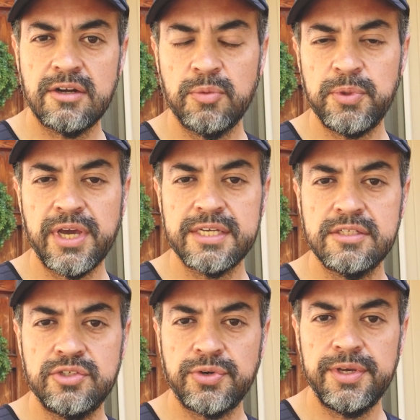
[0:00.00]
I hope you guys
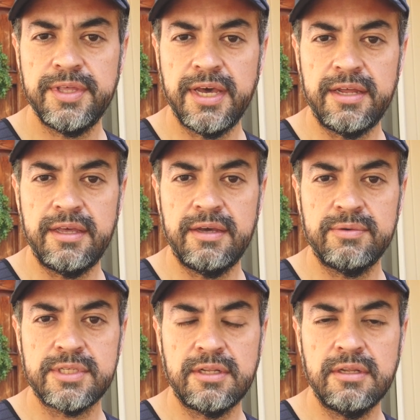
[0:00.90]
enjoyed that. It
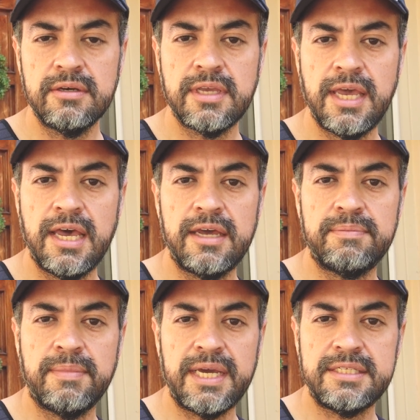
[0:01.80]
was a look
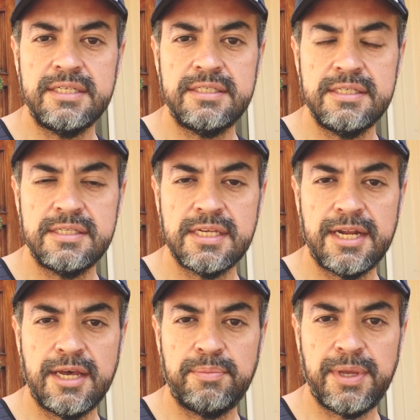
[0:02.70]
at my TT
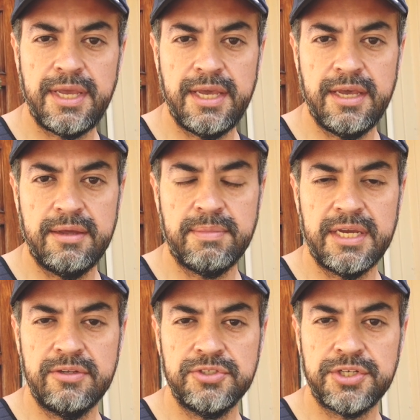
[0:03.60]
setup and
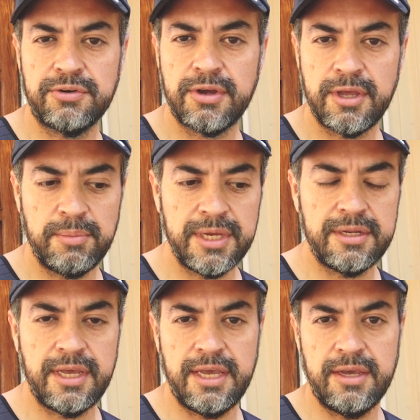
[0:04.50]
my new Giro
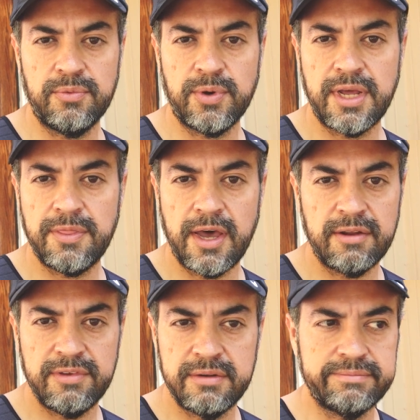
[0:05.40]
helmet and what I
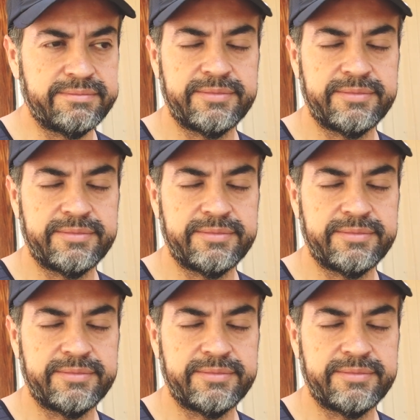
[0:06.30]
thought of it.